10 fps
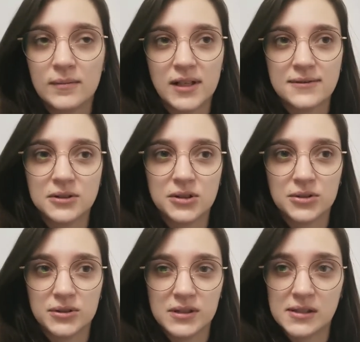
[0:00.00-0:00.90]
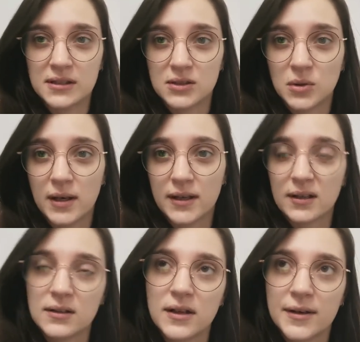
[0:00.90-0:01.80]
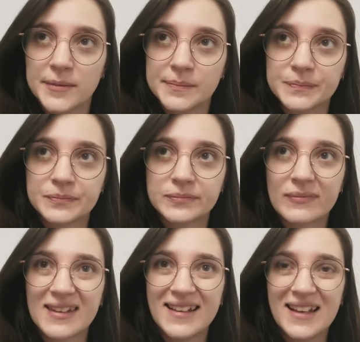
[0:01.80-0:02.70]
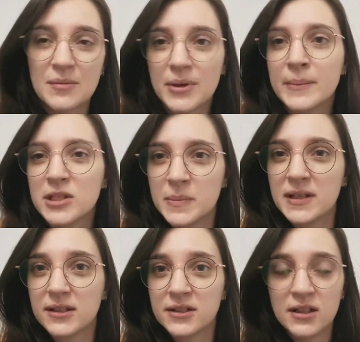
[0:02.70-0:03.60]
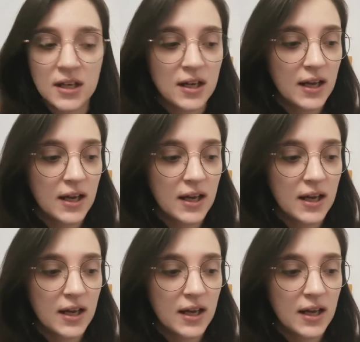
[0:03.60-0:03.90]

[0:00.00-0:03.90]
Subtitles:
level twos is quite pretty much beginner.